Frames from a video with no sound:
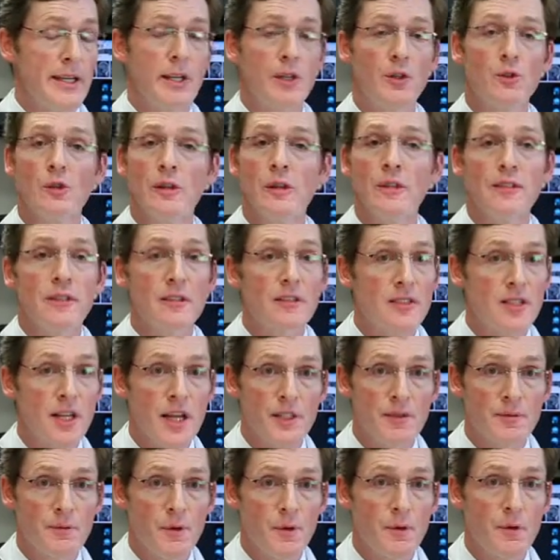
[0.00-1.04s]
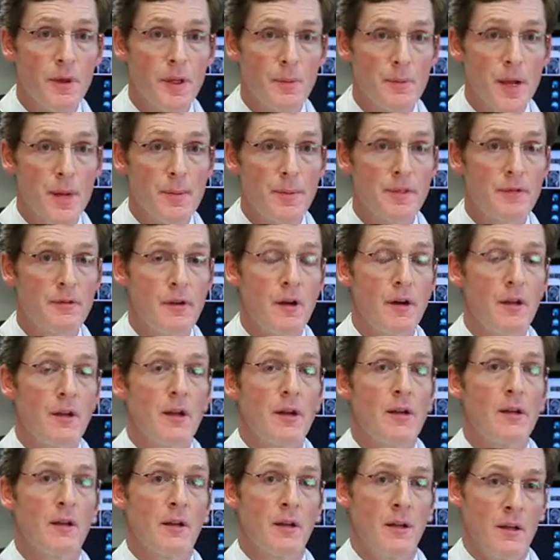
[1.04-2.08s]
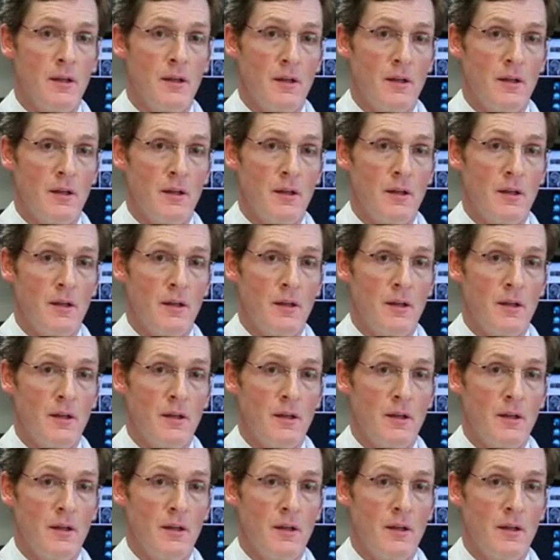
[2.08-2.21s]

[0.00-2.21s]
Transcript: equally successful when the baby's very young.